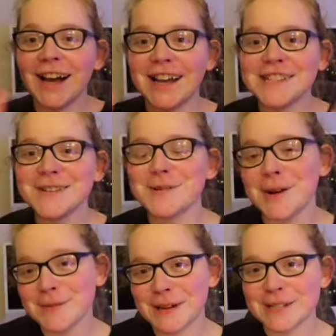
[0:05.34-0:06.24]
guys,
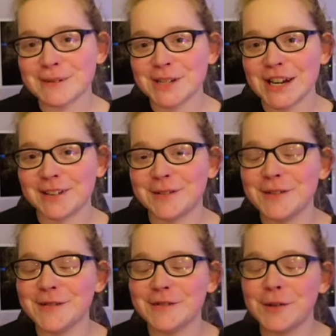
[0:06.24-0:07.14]
welcome back to my
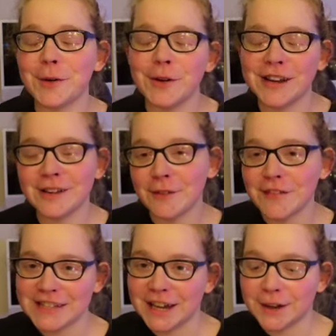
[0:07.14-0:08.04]
channel for another
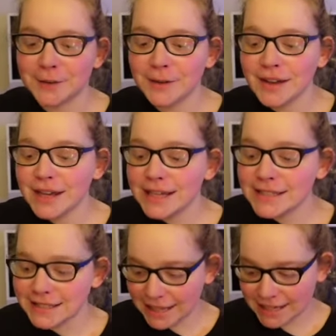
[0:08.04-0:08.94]
video.
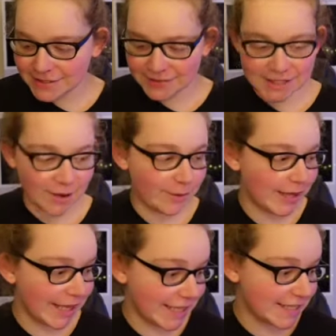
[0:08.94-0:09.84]
Today's video
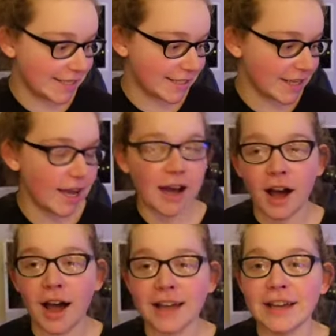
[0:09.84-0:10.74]
is
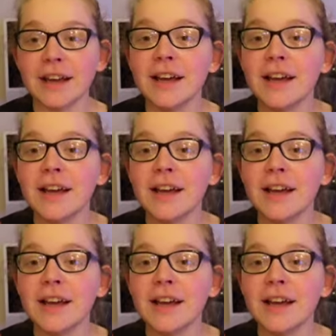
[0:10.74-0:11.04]
I